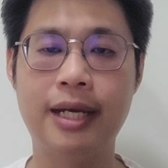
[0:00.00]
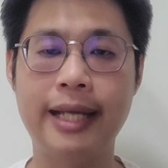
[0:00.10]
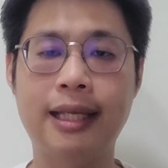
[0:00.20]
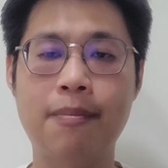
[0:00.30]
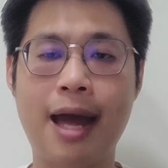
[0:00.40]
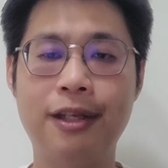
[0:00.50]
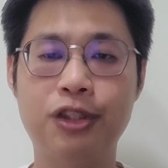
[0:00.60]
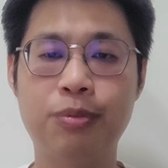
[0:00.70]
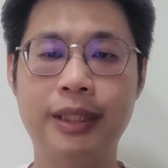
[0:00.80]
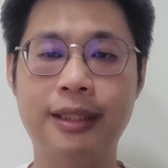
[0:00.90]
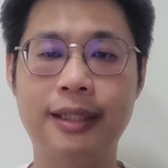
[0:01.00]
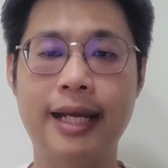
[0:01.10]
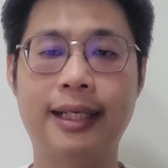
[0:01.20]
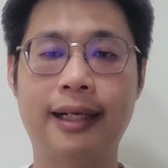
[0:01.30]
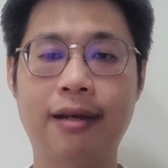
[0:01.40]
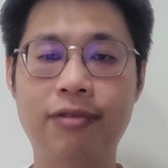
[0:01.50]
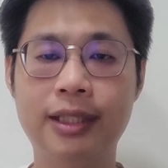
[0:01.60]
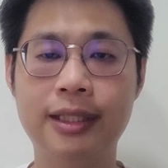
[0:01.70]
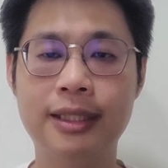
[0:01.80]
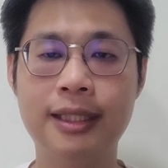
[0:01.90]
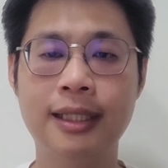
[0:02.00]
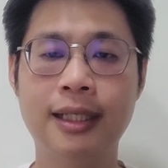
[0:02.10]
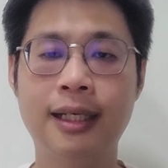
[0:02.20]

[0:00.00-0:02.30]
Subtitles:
data management, data governance.